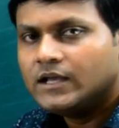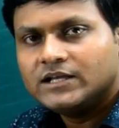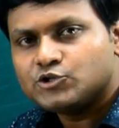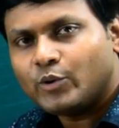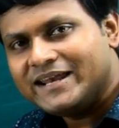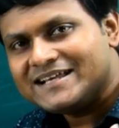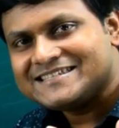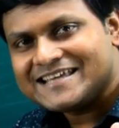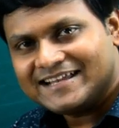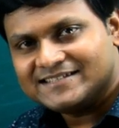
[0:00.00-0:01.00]
So in a
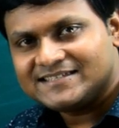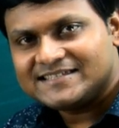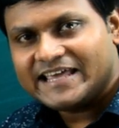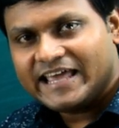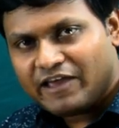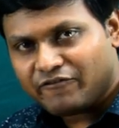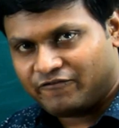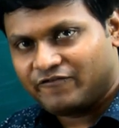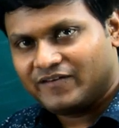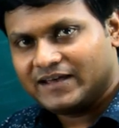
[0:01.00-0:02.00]
sense,
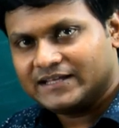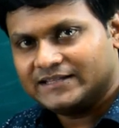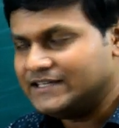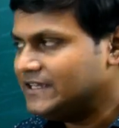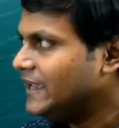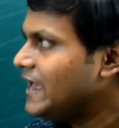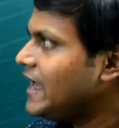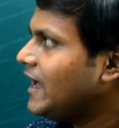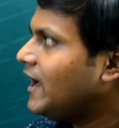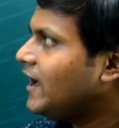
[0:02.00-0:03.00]
if the
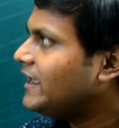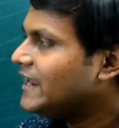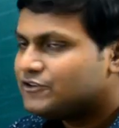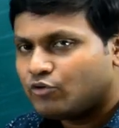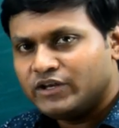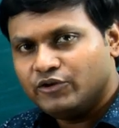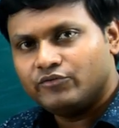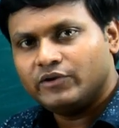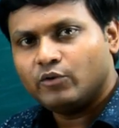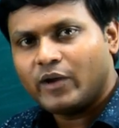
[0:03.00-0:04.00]
electron
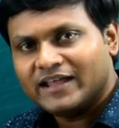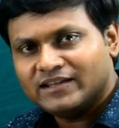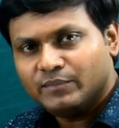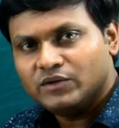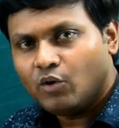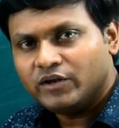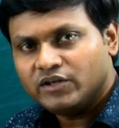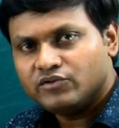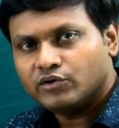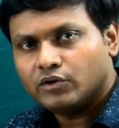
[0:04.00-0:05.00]
neutrino and the muon
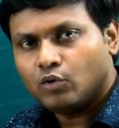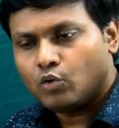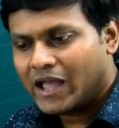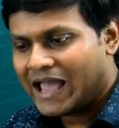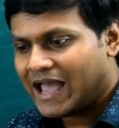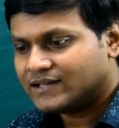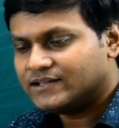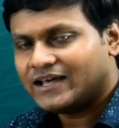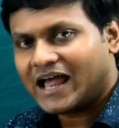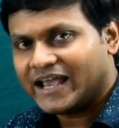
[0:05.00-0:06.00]
neutrino had
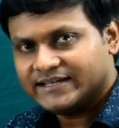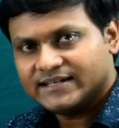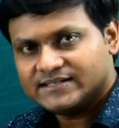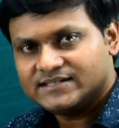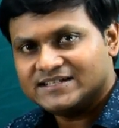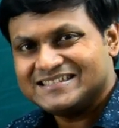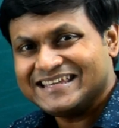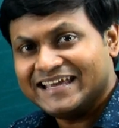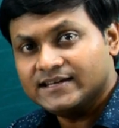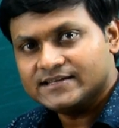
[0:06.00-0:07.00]
their identities
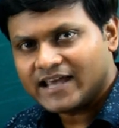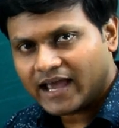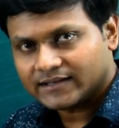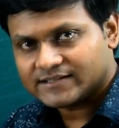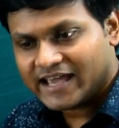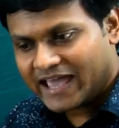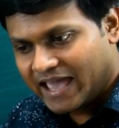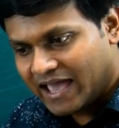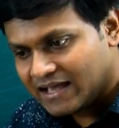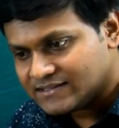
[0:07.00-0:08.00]
intact
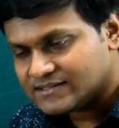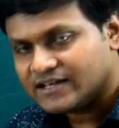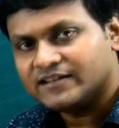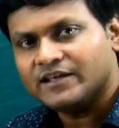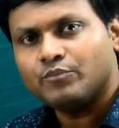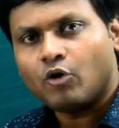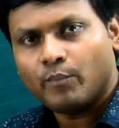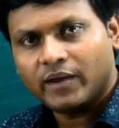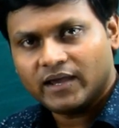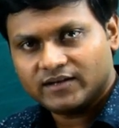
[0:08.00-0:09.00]
as they
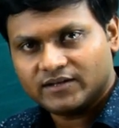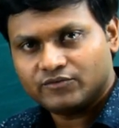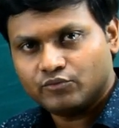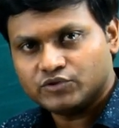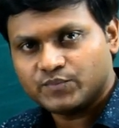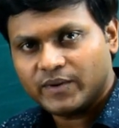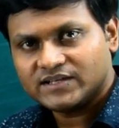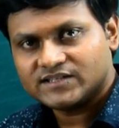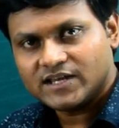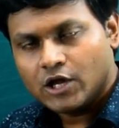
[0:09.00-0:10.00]
propagated through
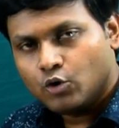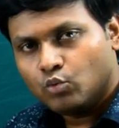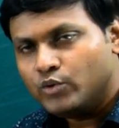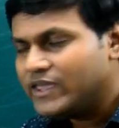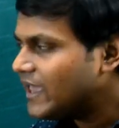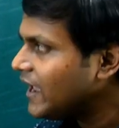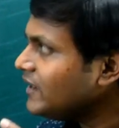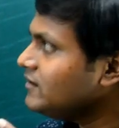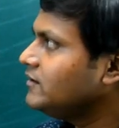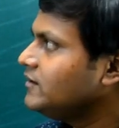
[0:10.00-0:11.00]
space, we
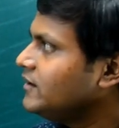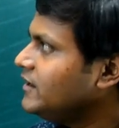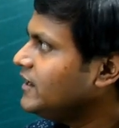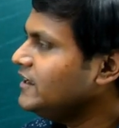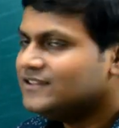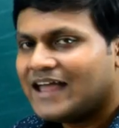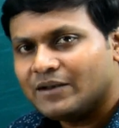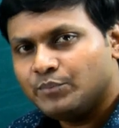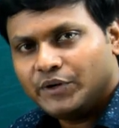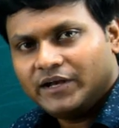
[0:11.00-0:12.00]
can in
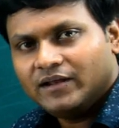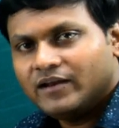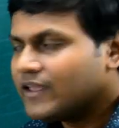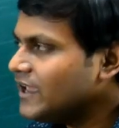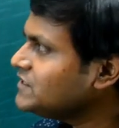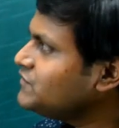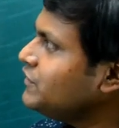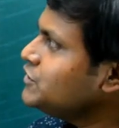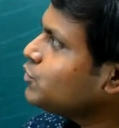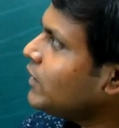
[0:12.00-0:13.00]
that particular case
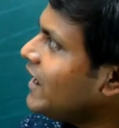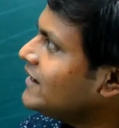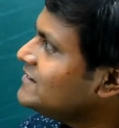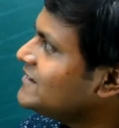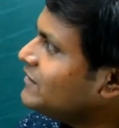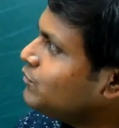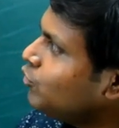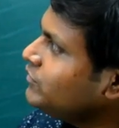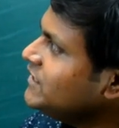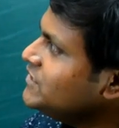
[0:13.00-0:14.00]
visualize that
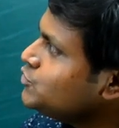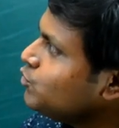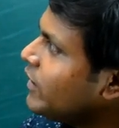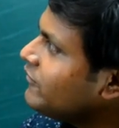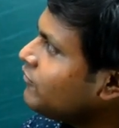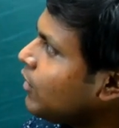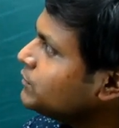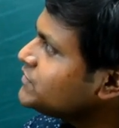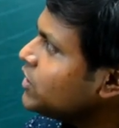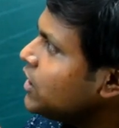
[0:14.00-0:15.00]
both these two
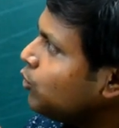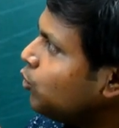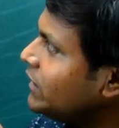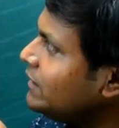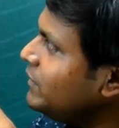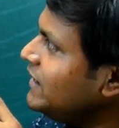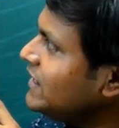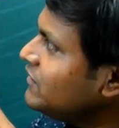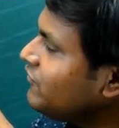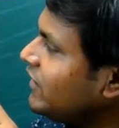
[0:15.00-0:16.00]
waveforms will be
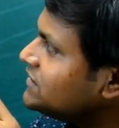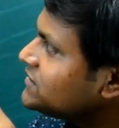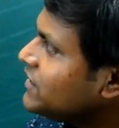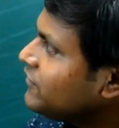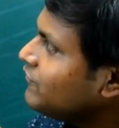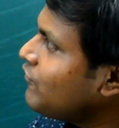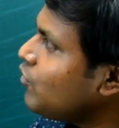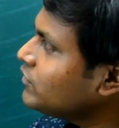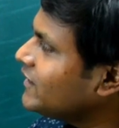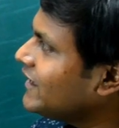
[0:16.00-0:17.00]
in phase
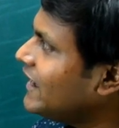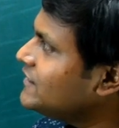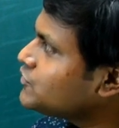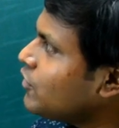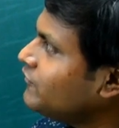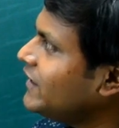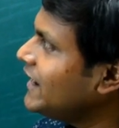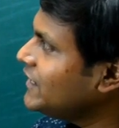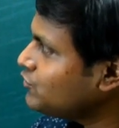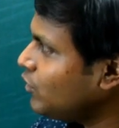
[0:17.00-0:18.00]
for the case of the
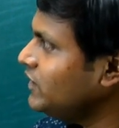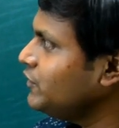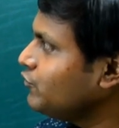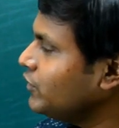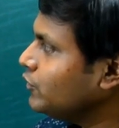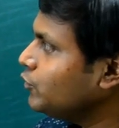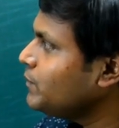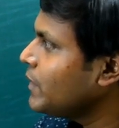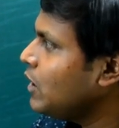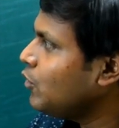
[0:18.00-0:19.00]
electron neutrino,
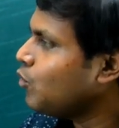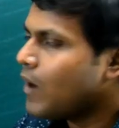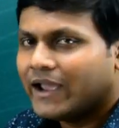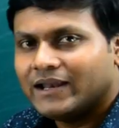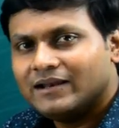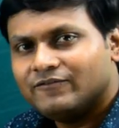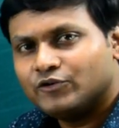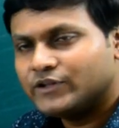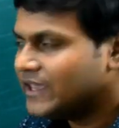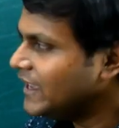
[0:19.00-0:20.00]
while
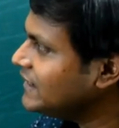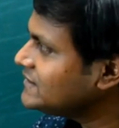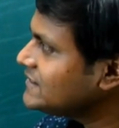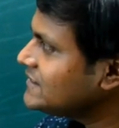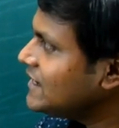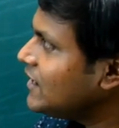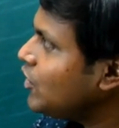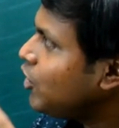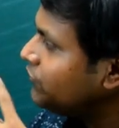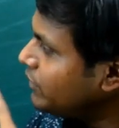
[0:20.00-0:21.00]
for the case
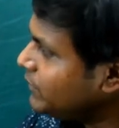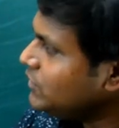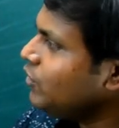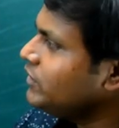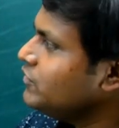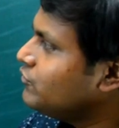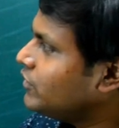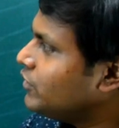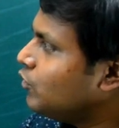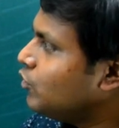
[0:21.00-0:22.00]
of the muon
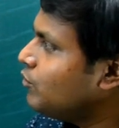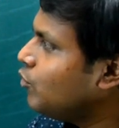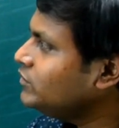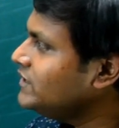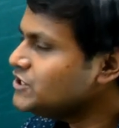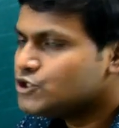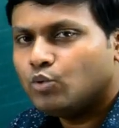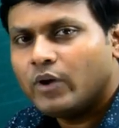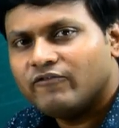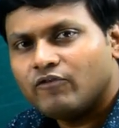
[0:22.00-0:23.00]
neutrino, both these two
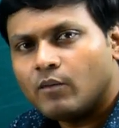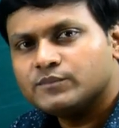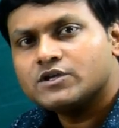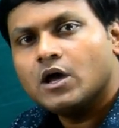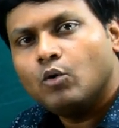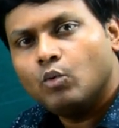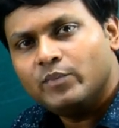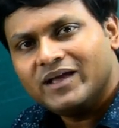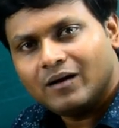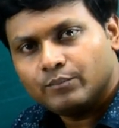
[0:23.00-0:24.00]
waveforms would
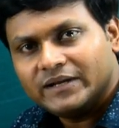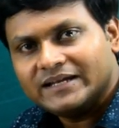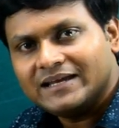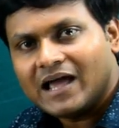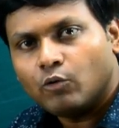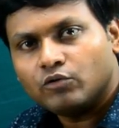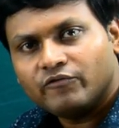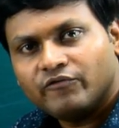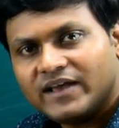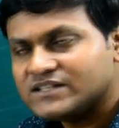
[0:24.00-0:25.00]
be completely out of
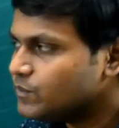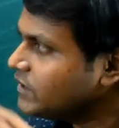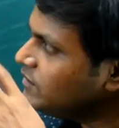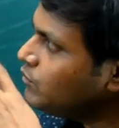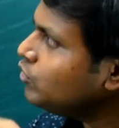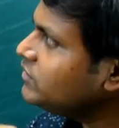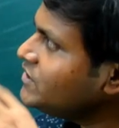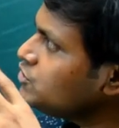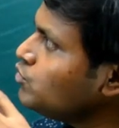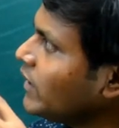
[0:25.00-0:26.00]
phase. But in both these two